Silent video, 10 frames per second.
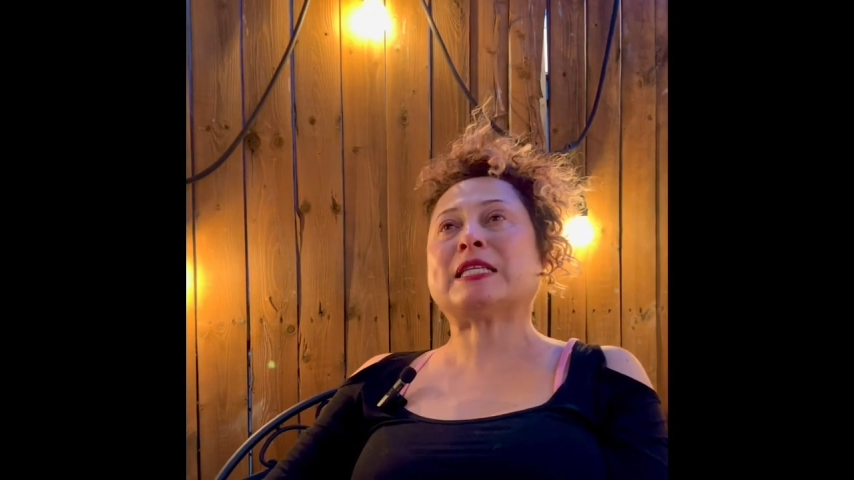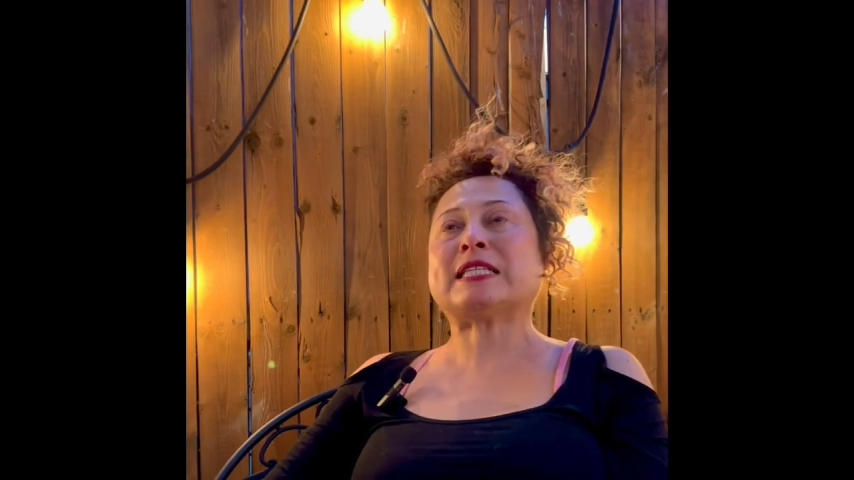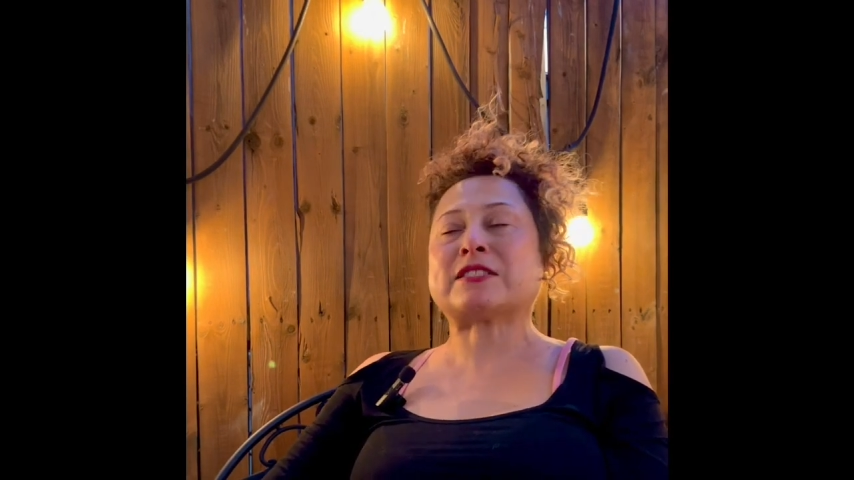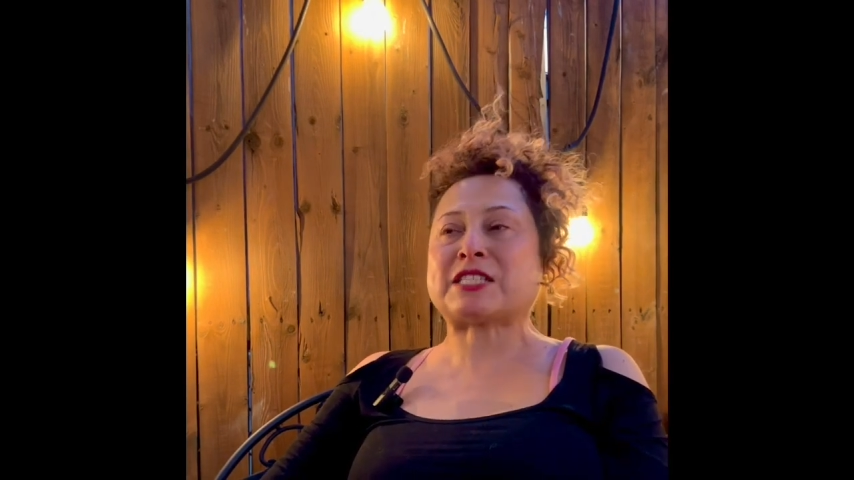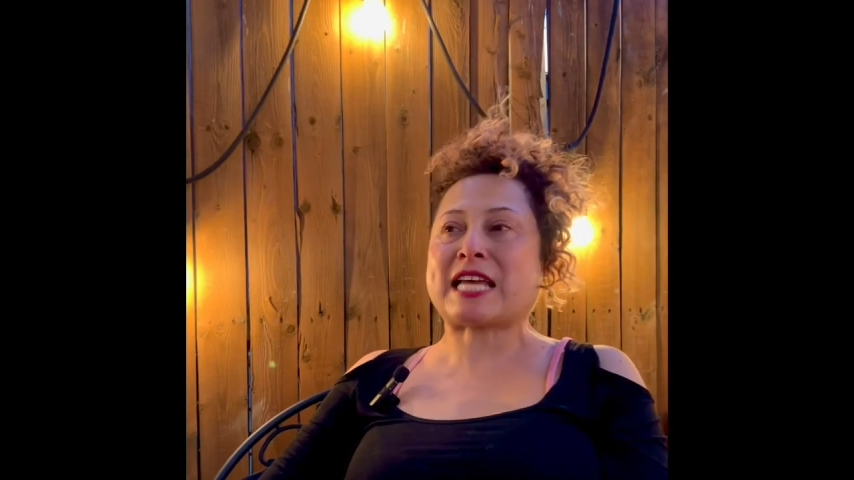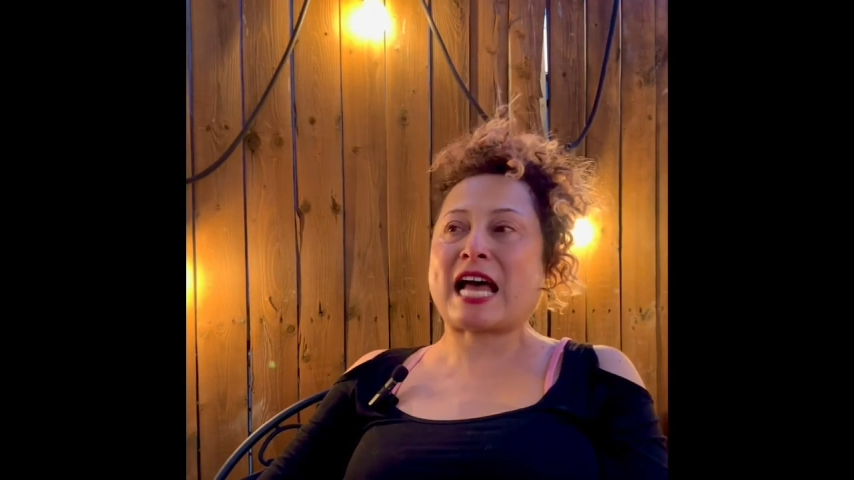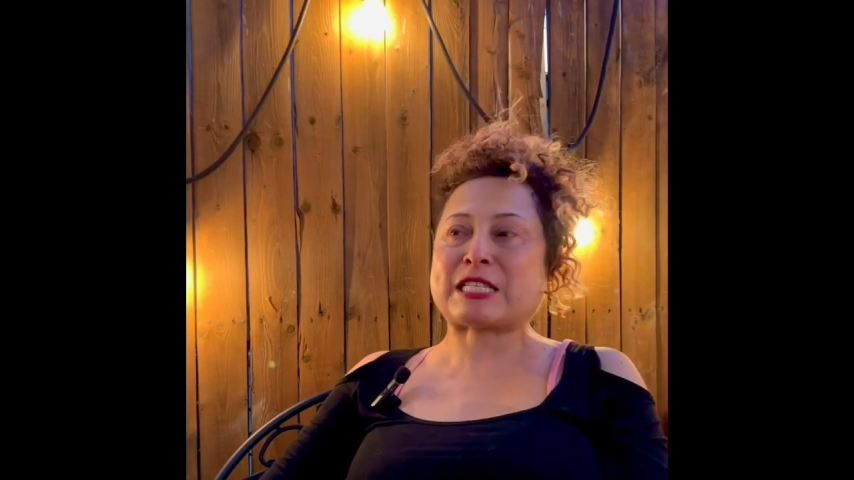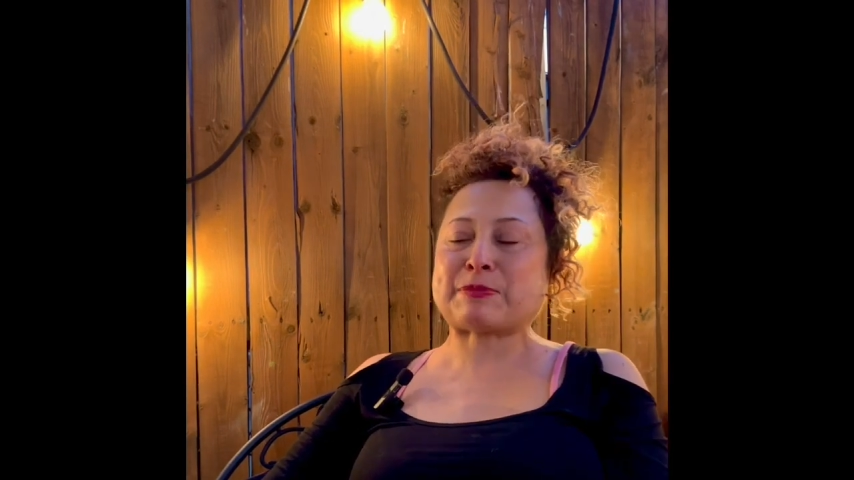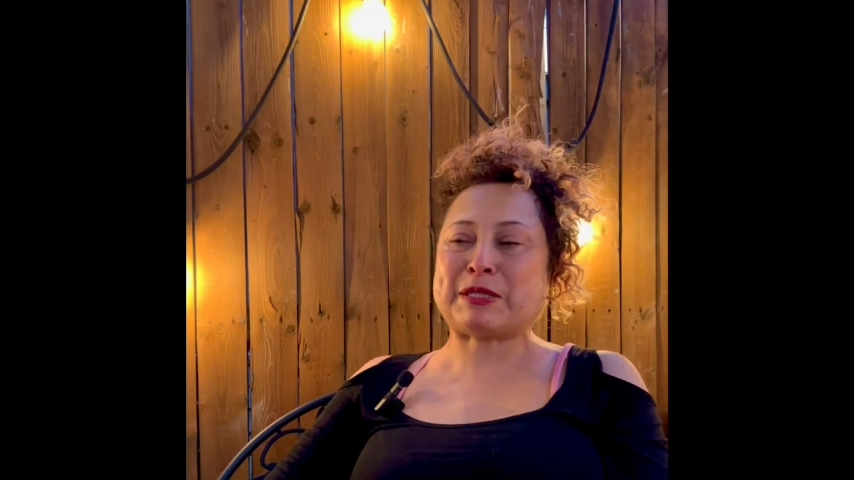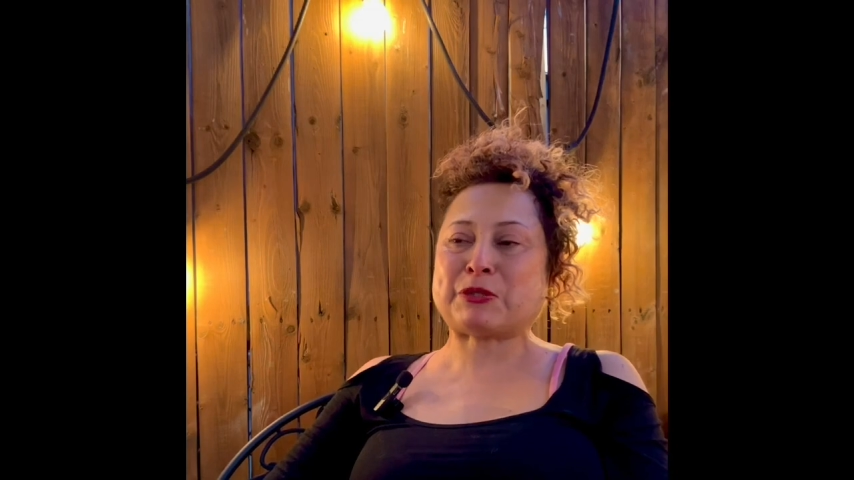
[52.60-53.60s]
She
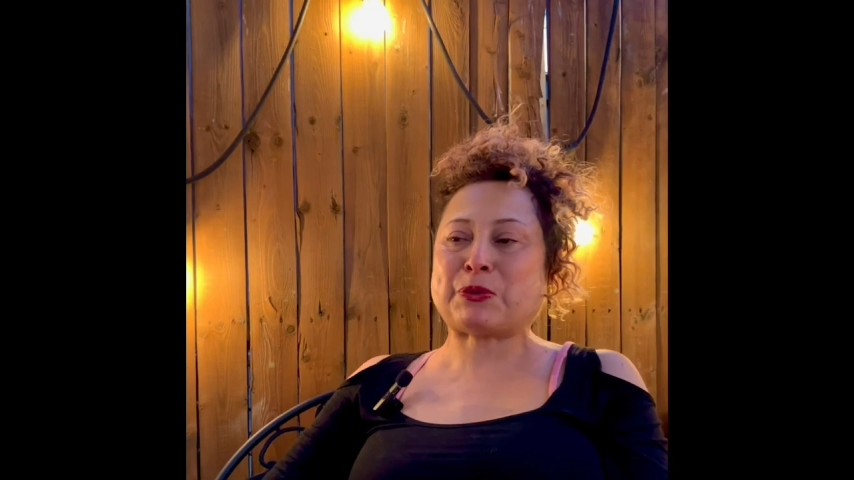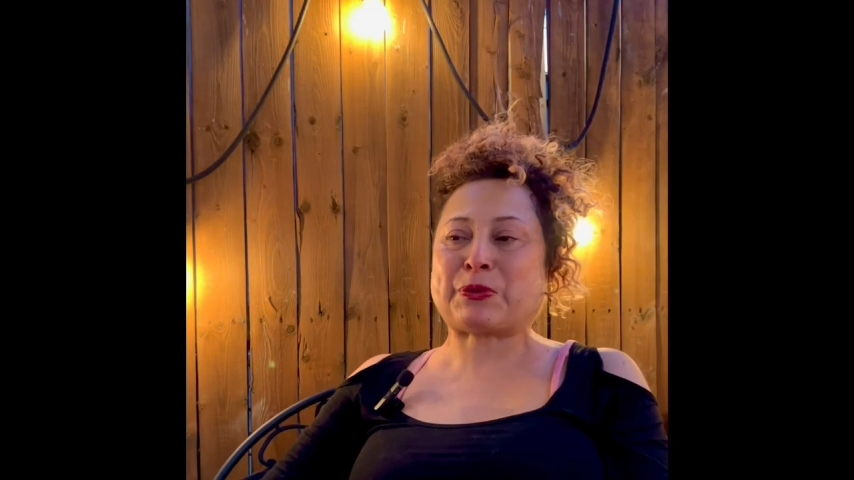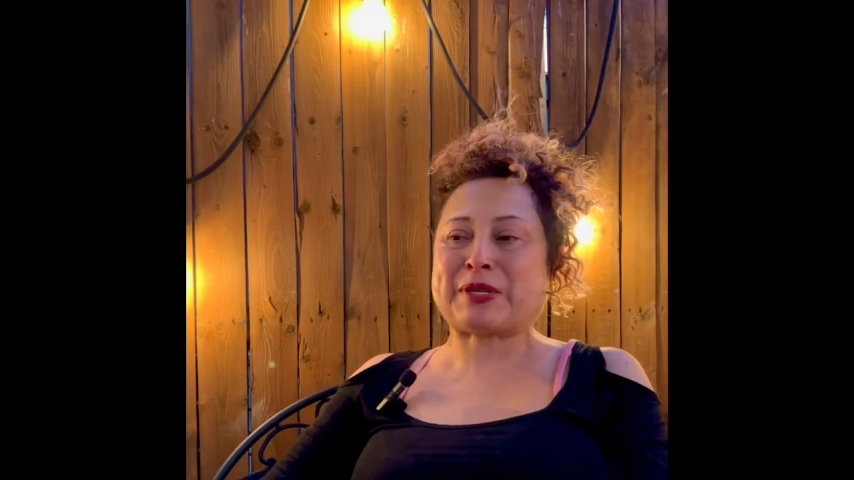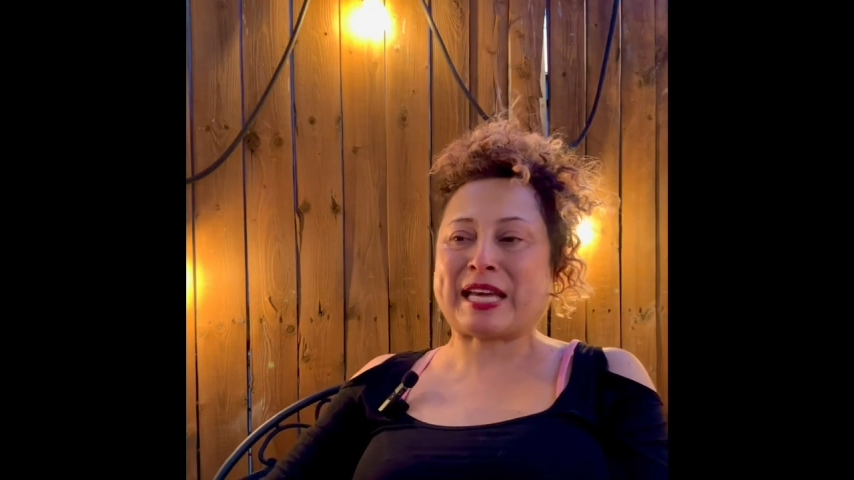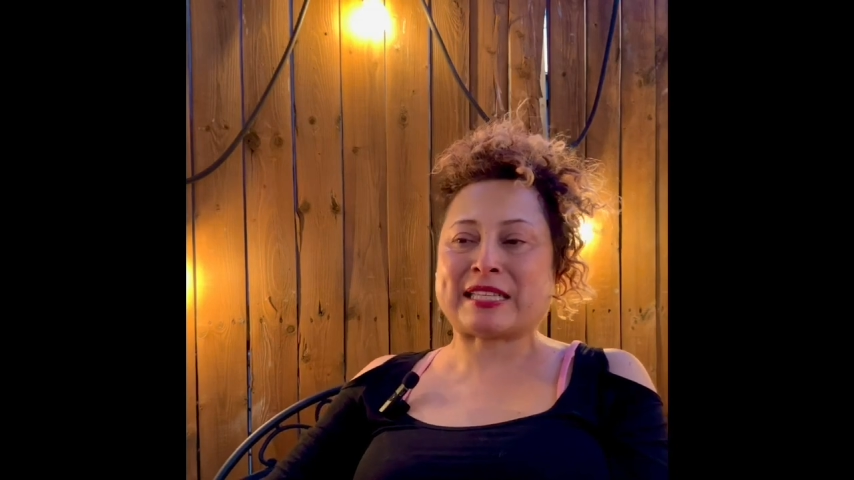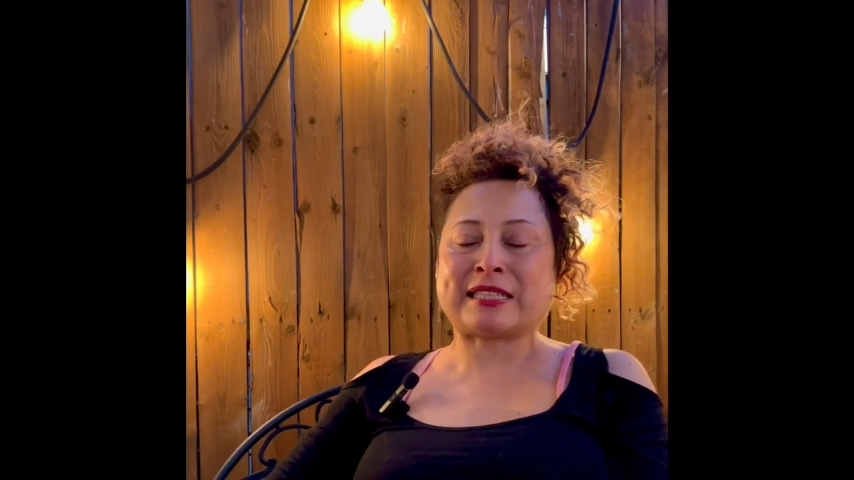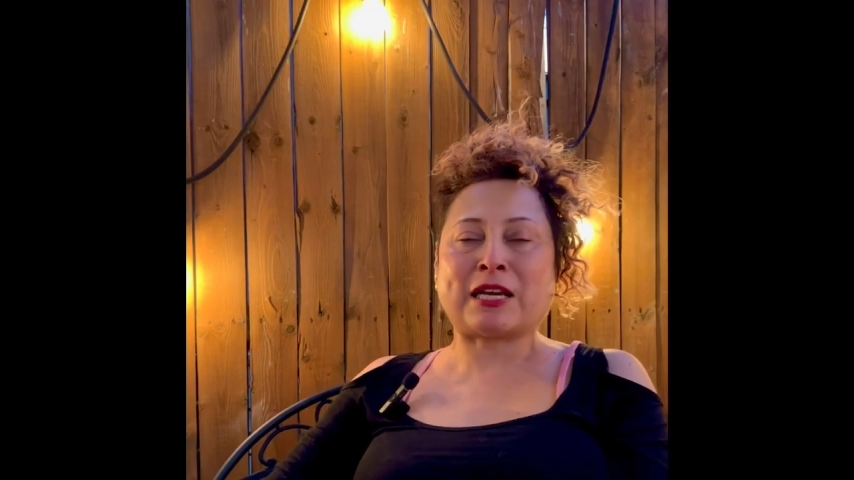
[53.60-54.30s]
asked me to create the